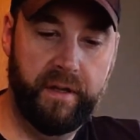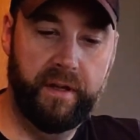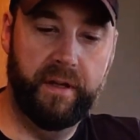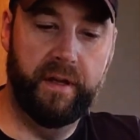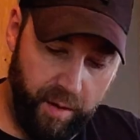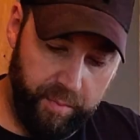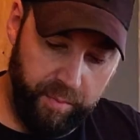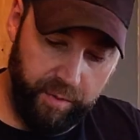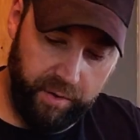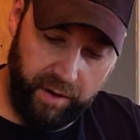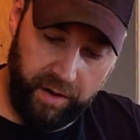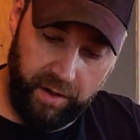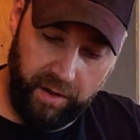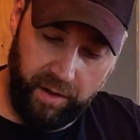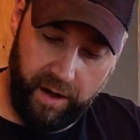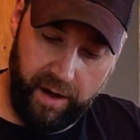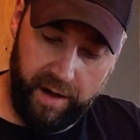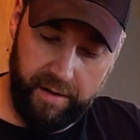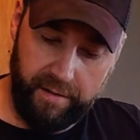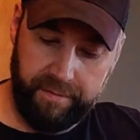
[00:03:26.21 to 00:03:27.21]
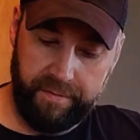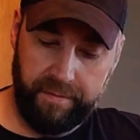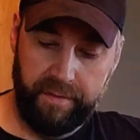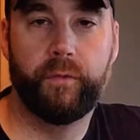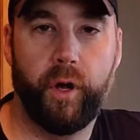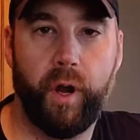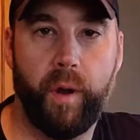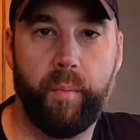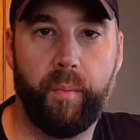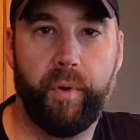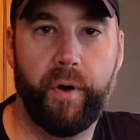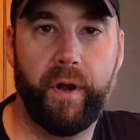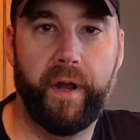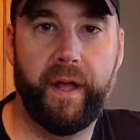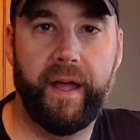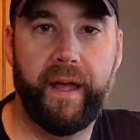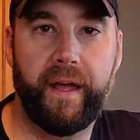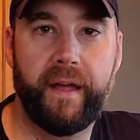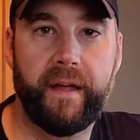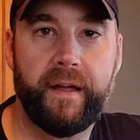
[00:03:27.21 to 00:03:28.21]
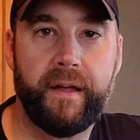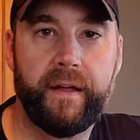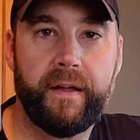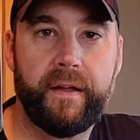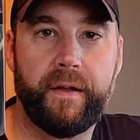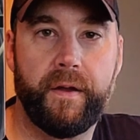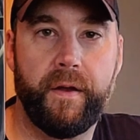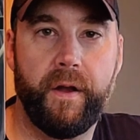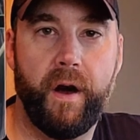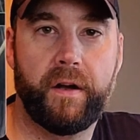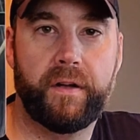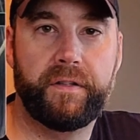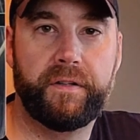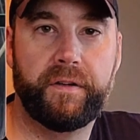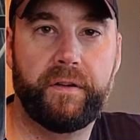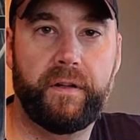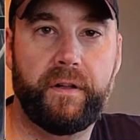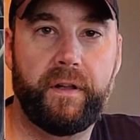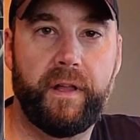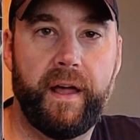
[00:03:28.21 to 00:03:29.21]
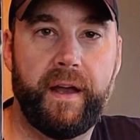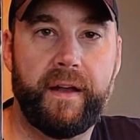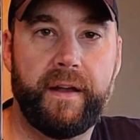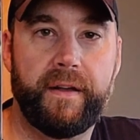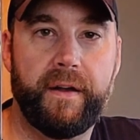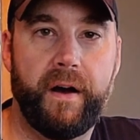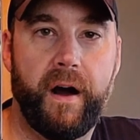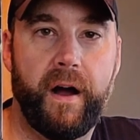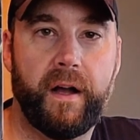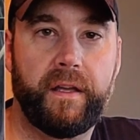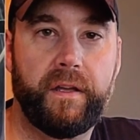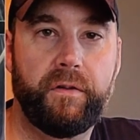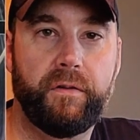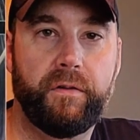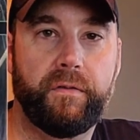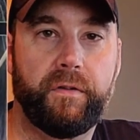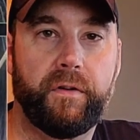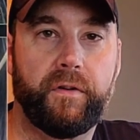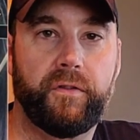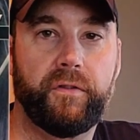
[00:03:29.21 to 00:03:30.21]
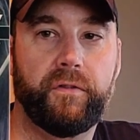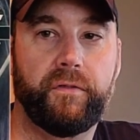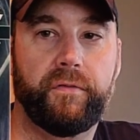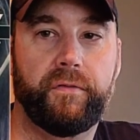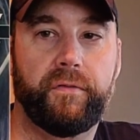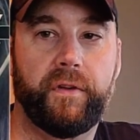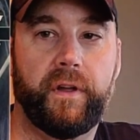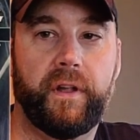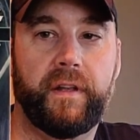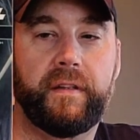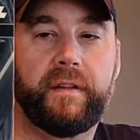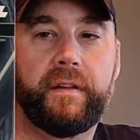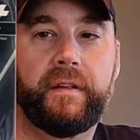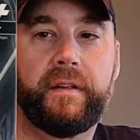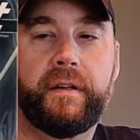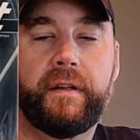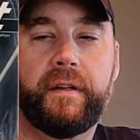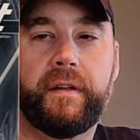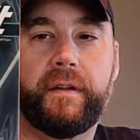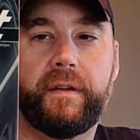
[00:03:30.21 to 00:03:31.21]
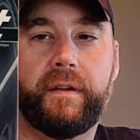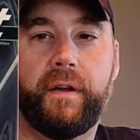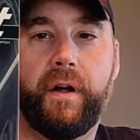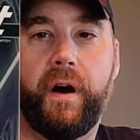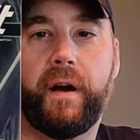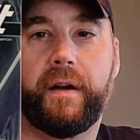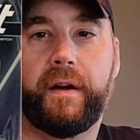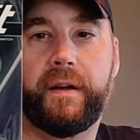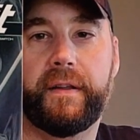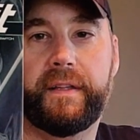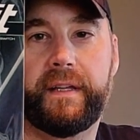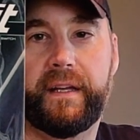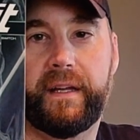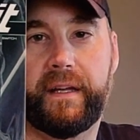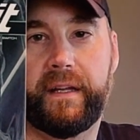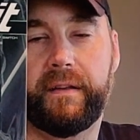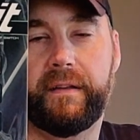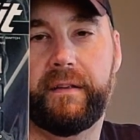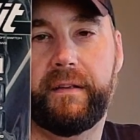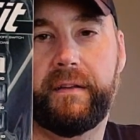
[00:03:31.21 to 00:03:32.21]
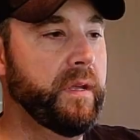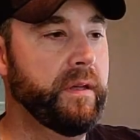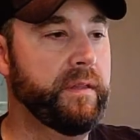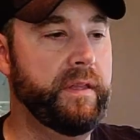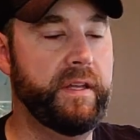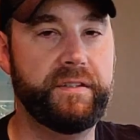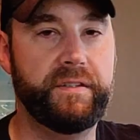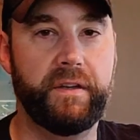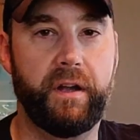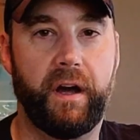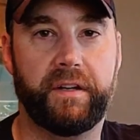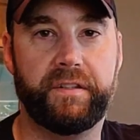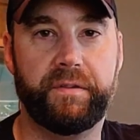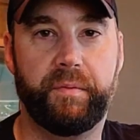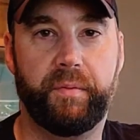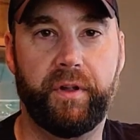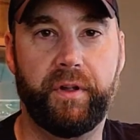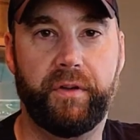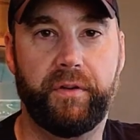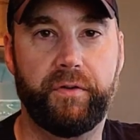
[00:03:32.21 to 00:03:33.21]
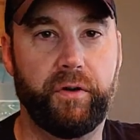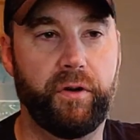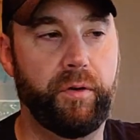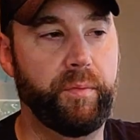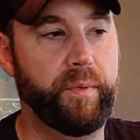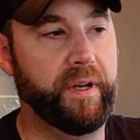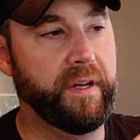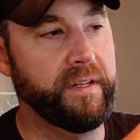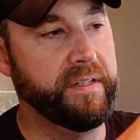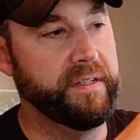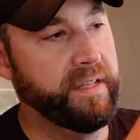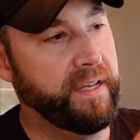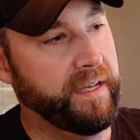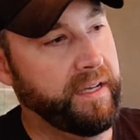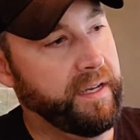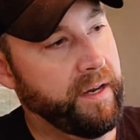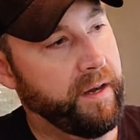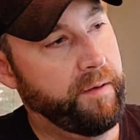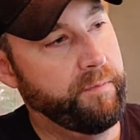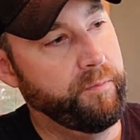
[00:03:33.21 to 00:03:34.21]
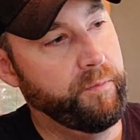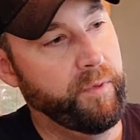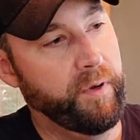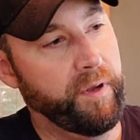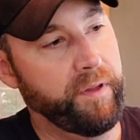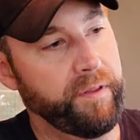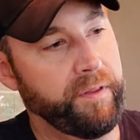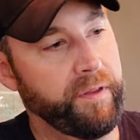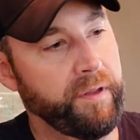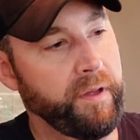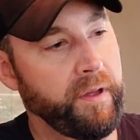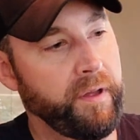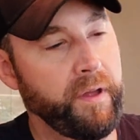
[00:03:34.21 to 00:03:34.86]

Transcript: Top it all off. We're going to put a Nocturnal lighted nock universal fit nock on the end. These nocks are pretty cool because they come with